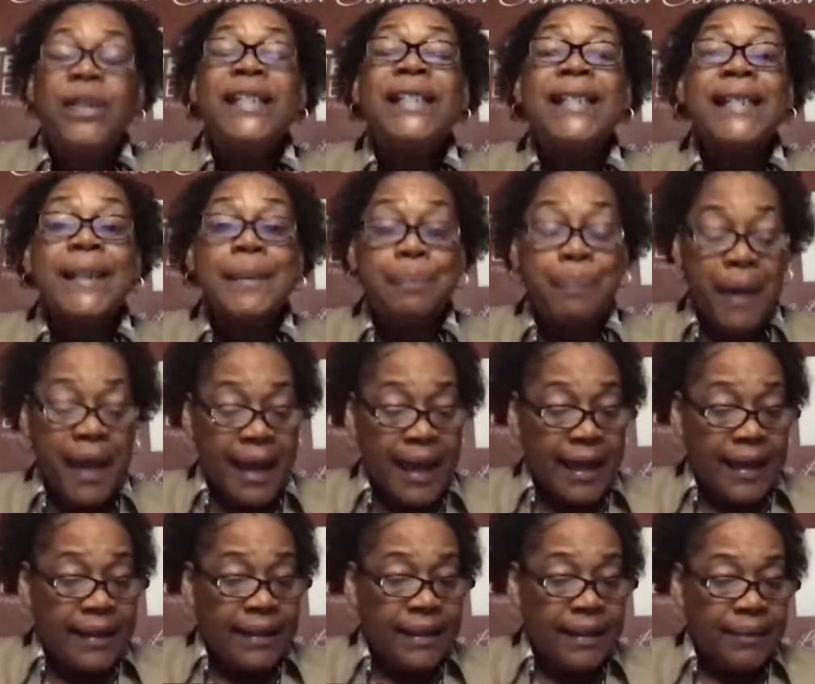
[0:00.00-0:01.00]

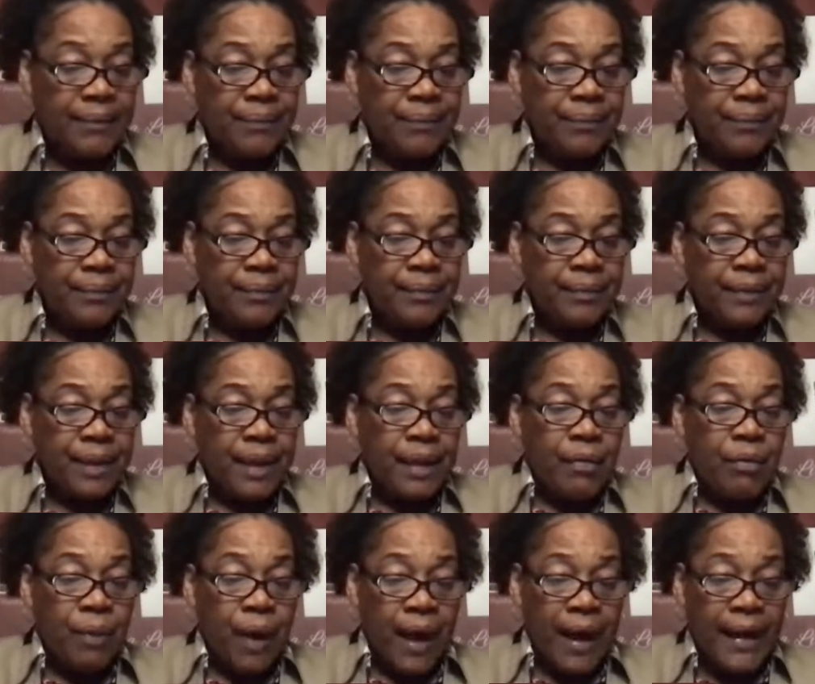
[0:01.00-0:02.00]
Respect,
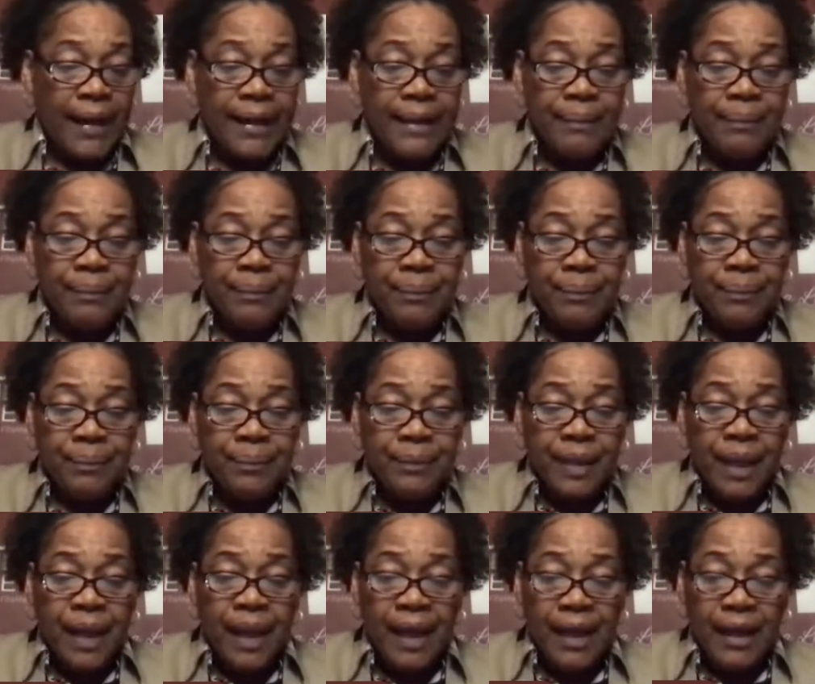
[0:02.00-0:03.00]
right?
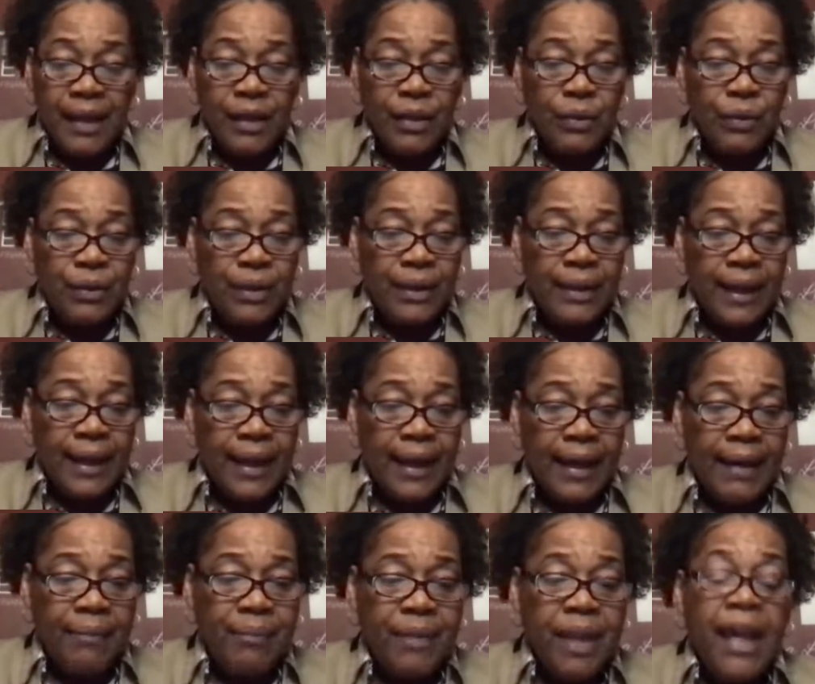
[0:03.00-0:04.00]
Hallelujah,
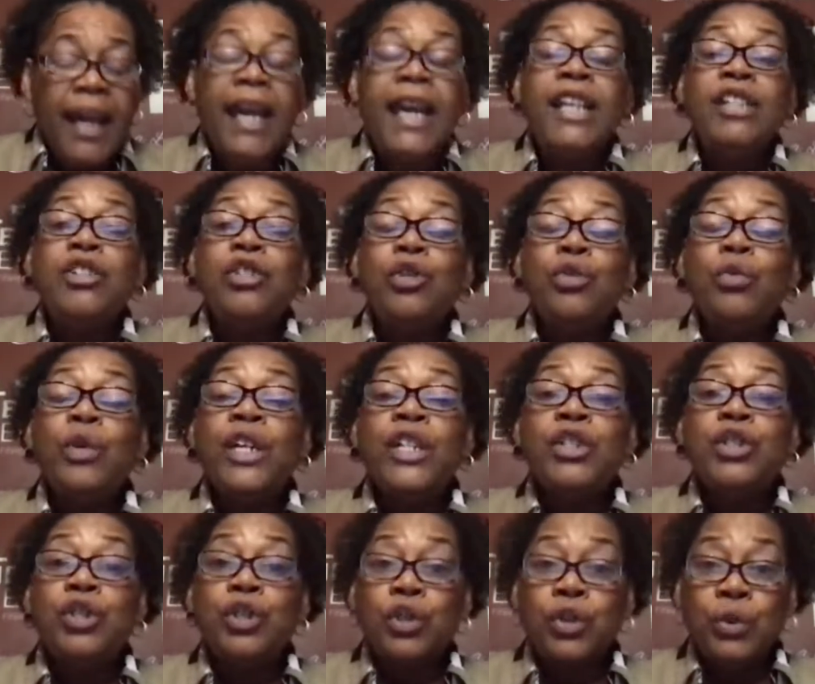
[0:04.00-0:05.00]
God. And to
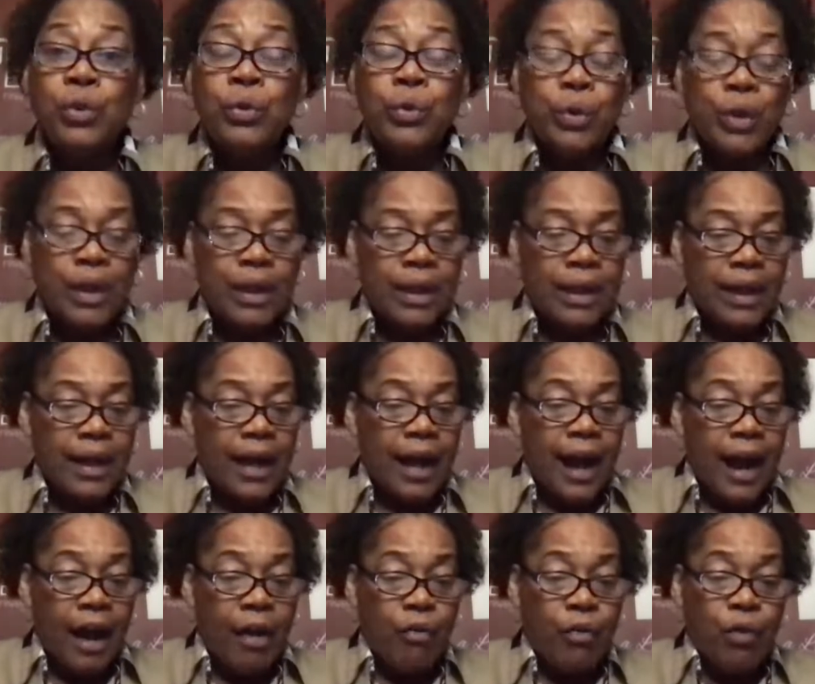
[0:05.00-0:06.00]
ensure
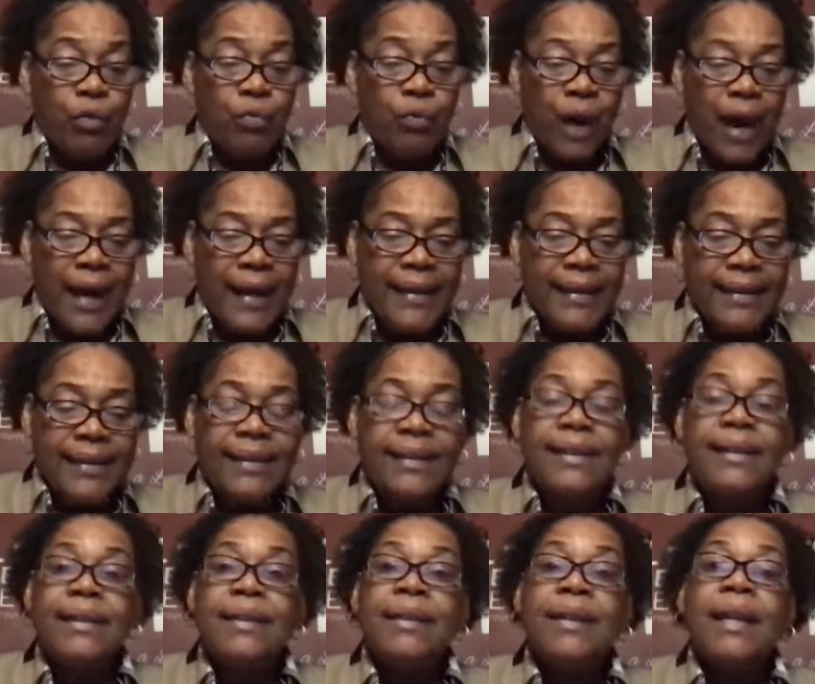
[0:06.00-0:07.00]
our
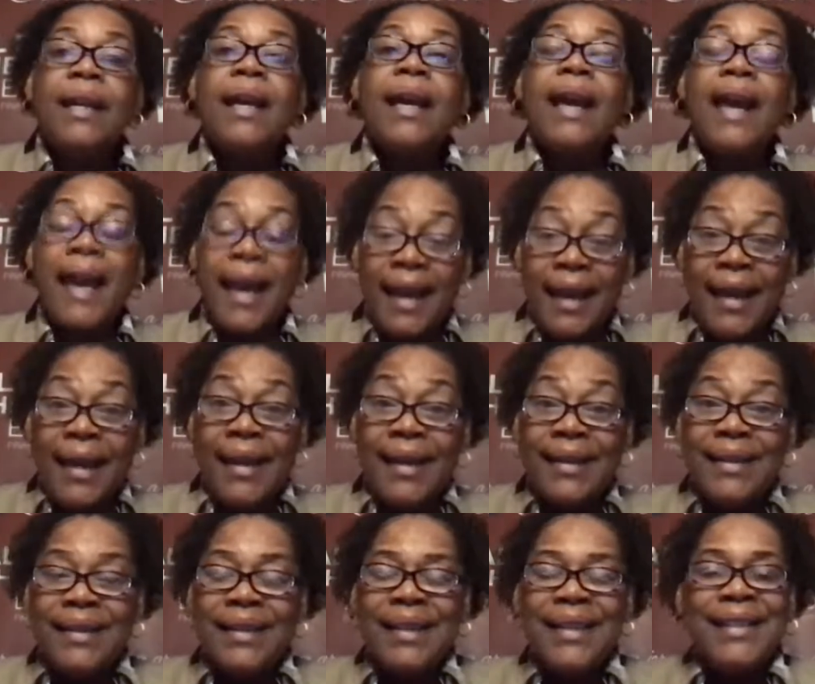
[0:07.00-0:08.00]
rights
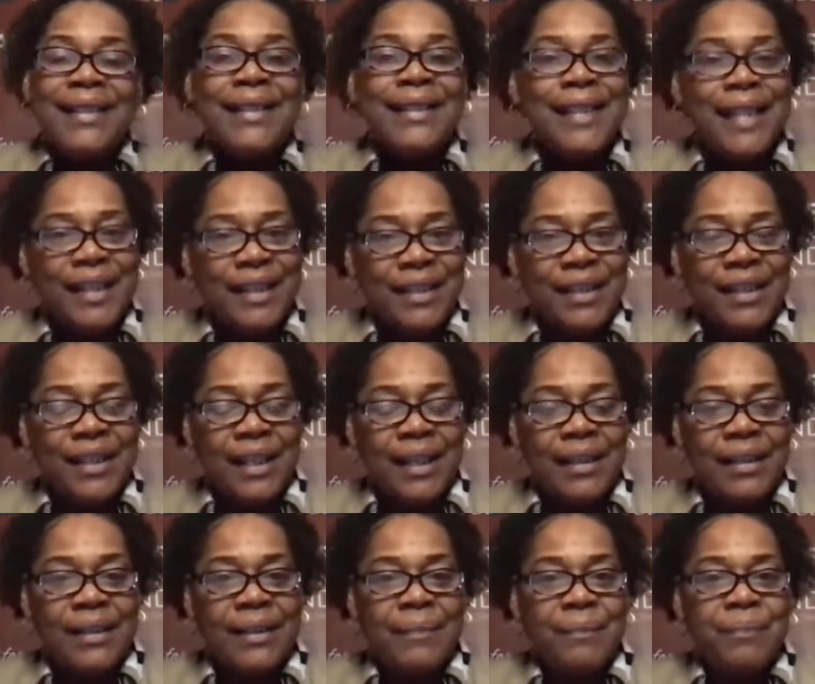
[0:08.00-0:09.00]
as
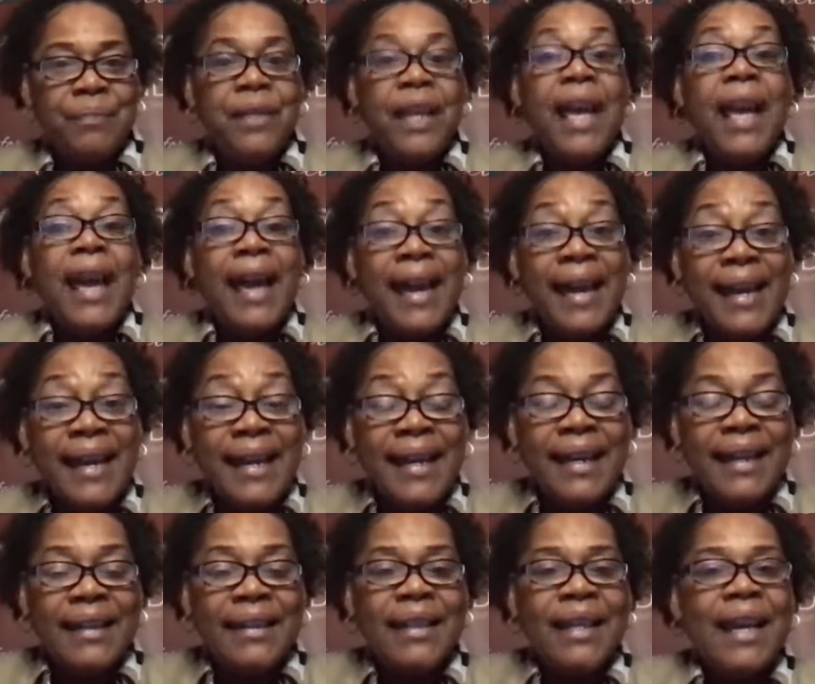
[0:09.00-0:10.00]
citizens
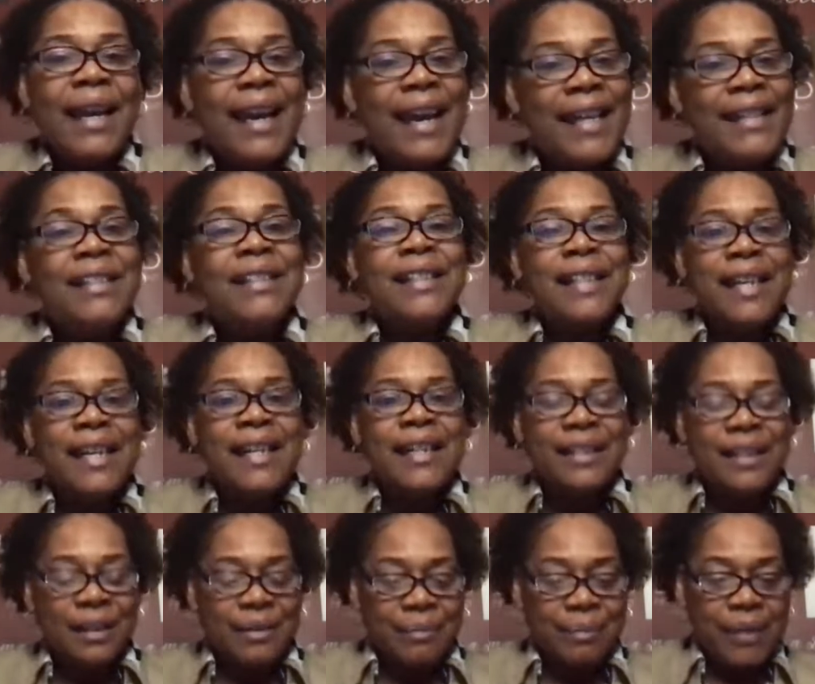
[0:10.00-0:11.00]
and as
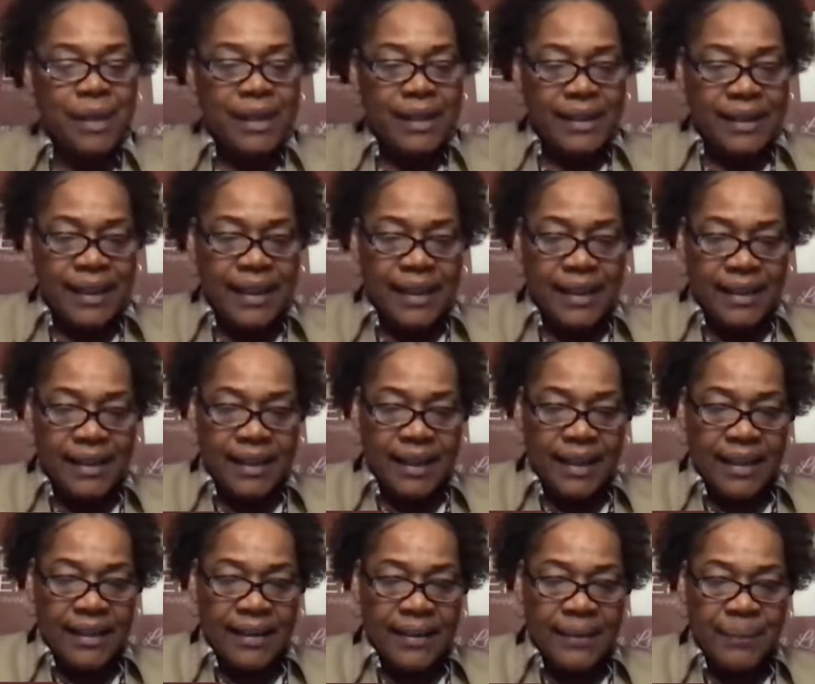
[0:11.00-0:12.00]
kingdom
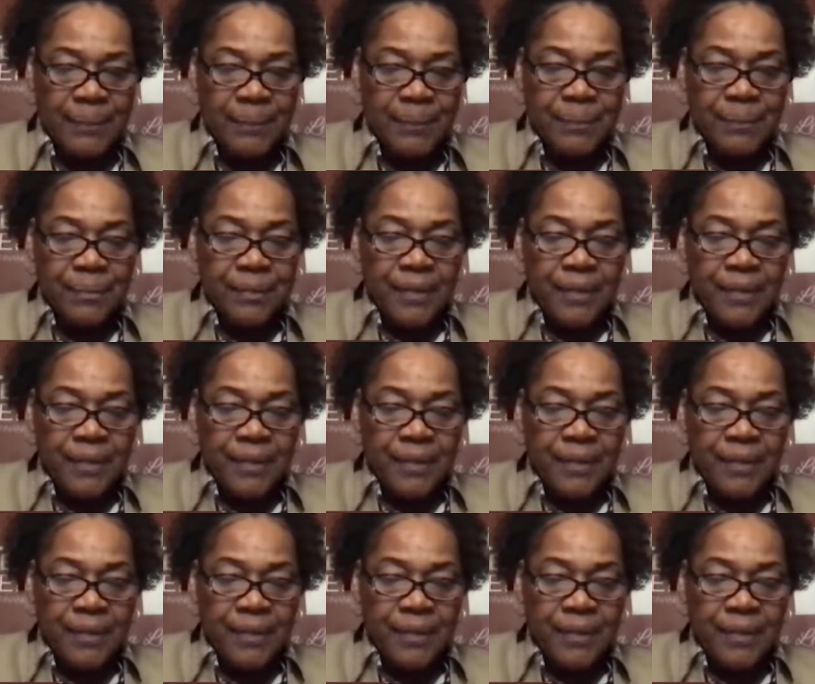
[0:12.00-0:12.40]
citizens